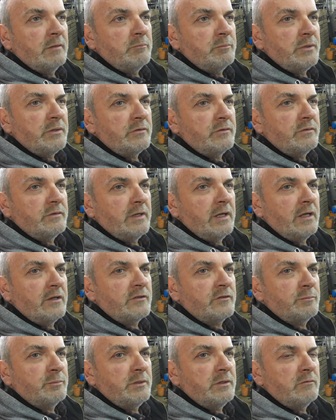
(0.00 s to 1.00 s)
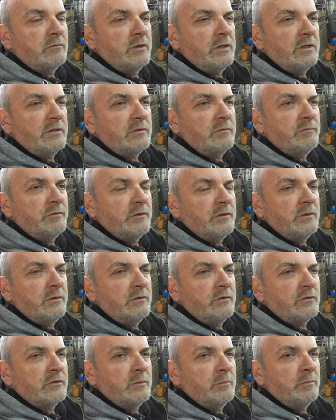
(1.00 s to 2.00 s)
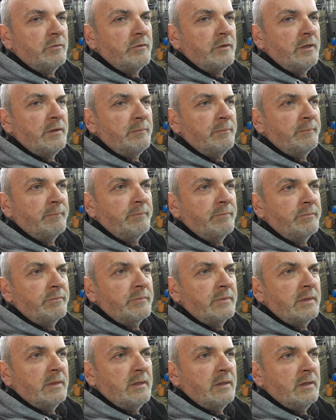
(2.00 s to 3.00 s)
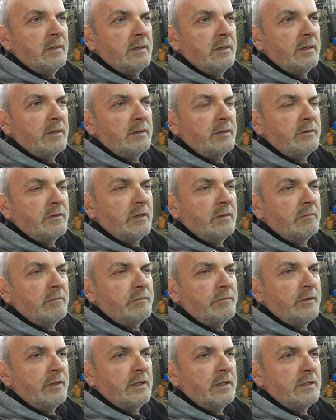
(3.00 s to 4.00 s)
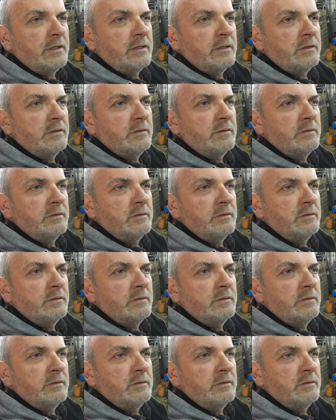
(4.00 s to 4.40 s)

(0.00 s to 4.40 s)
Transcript: but there has to be a reason for doing something, and I don't think